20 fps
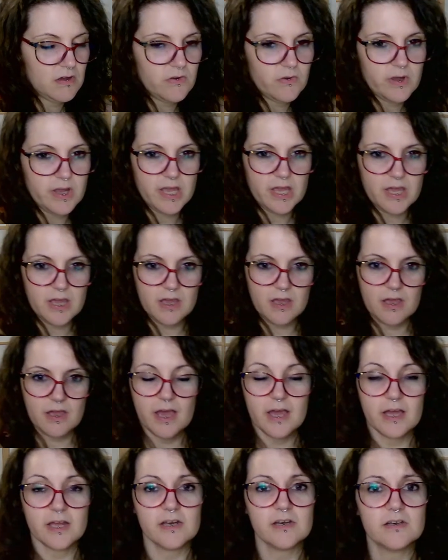Okay,
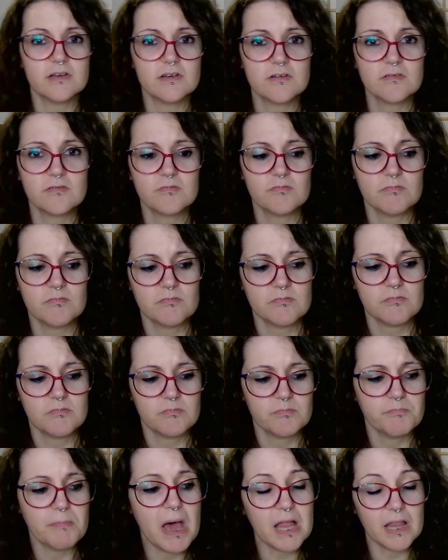and
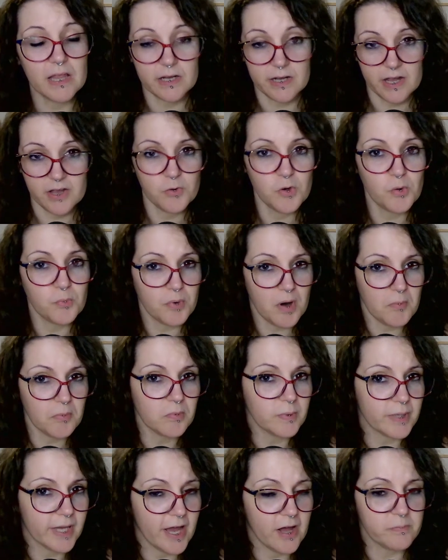malachite will
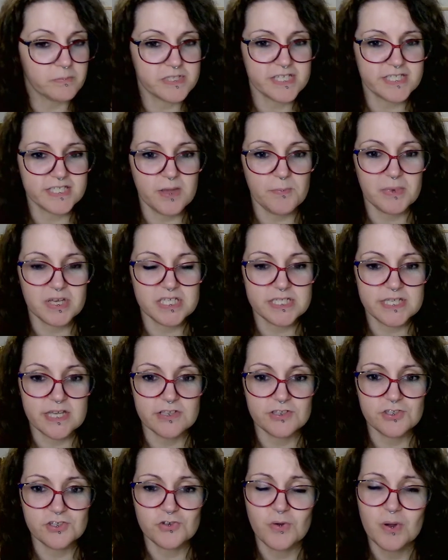probably help to some
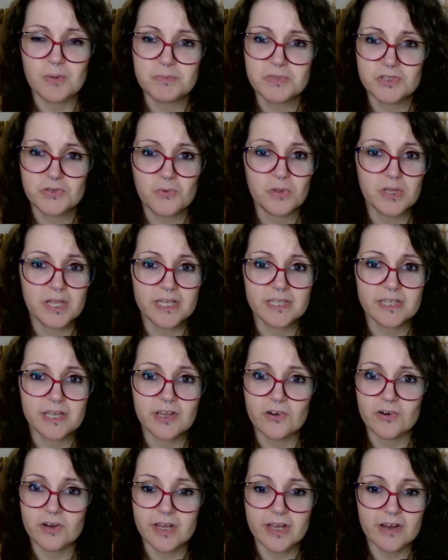extent too. I'm so glad that
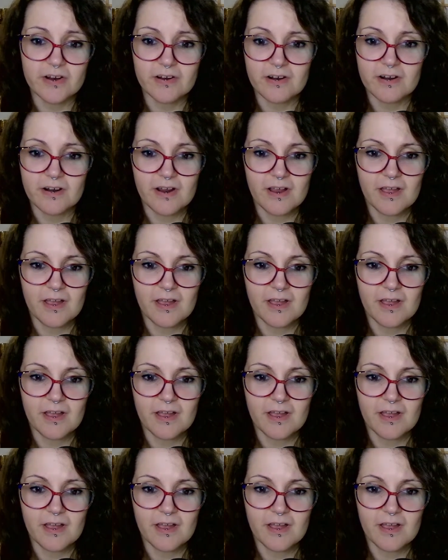you're here.